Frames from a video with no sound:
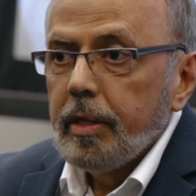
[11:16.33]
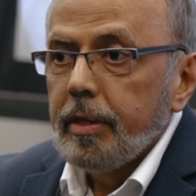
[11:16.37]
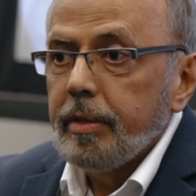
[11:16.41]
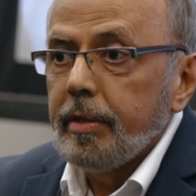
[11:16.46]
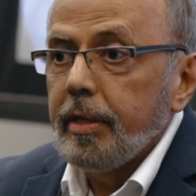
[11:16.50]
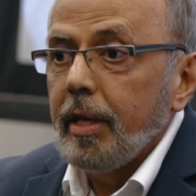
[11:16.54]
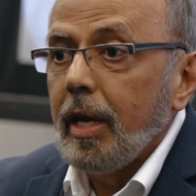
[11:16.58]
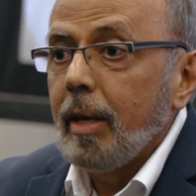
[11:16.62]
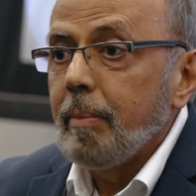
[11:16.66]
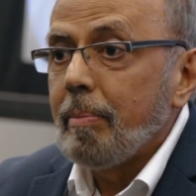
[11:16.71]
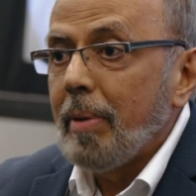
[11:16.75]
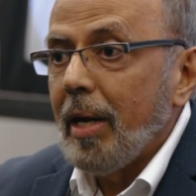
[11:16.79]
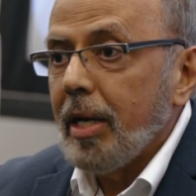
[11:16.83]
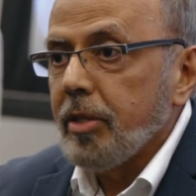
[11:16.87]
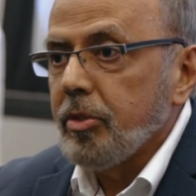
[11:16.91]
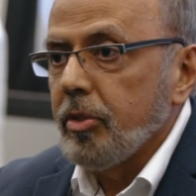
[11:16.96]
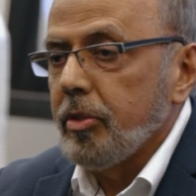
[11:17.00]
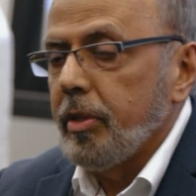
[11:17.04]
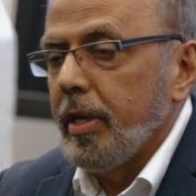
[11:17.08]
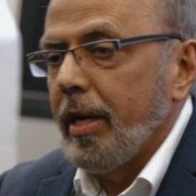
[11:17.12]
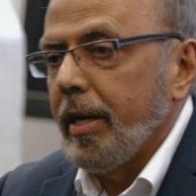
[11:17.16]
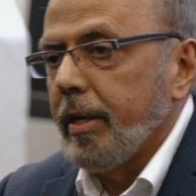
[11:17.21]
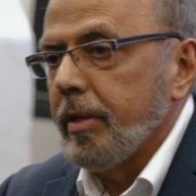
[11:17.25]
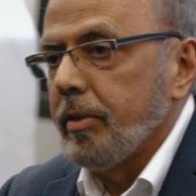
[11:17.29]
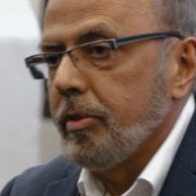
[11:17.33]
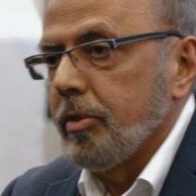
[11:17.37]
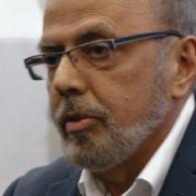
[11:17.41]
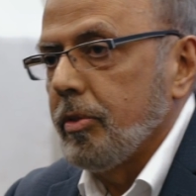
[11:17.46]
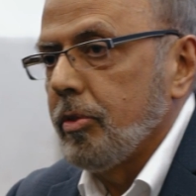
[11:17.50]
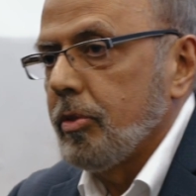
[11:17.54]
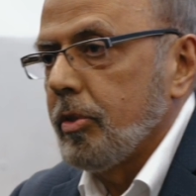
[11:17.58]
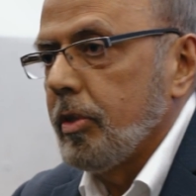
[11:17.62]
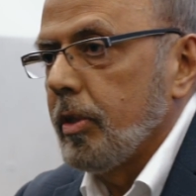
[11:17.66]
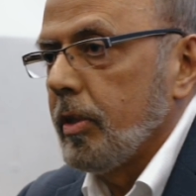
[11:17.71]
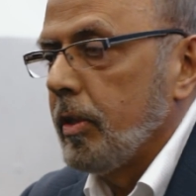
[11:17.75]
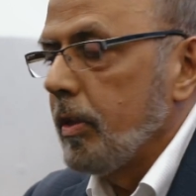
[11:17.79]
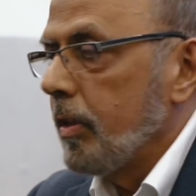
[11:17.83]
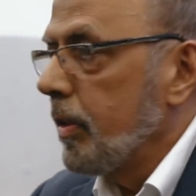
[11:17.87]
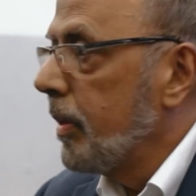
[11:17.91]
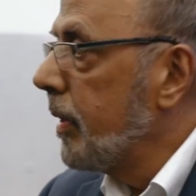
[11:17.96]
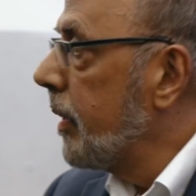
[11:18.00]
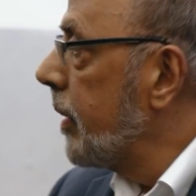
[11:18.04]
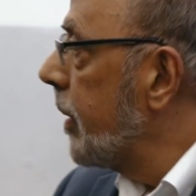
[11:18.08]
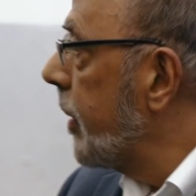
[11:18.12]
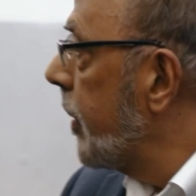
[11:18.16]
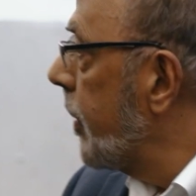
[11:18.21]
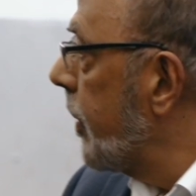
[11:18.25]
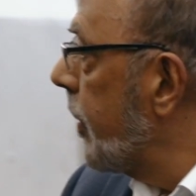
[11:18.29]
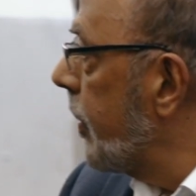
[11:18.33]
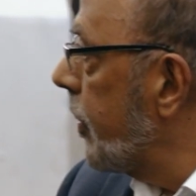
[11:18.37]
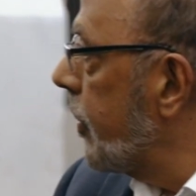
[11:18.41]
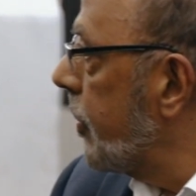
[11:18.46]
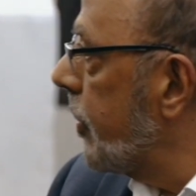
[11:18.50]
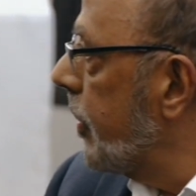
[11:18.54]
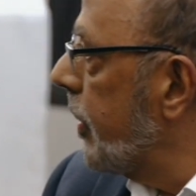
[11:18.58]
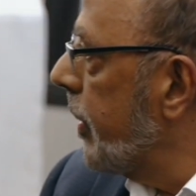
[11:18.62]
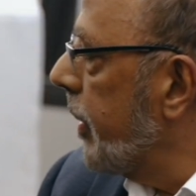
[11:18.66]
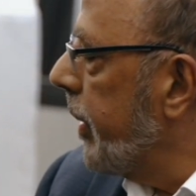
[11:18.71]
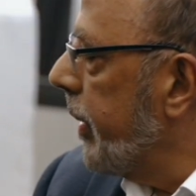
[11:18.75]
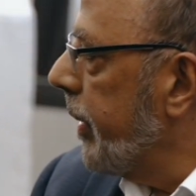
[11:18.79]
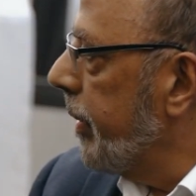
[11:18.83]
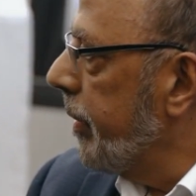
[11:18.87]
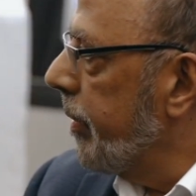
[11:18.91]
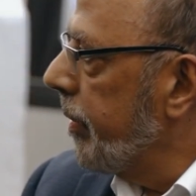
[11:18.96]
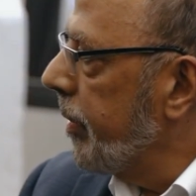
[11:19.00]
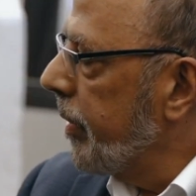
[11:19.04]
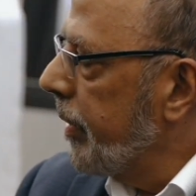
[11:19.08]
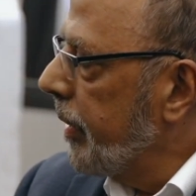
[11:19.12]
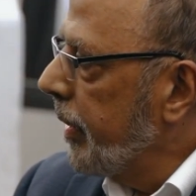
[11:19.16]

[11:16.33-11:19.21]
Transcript: The apex attackers are still not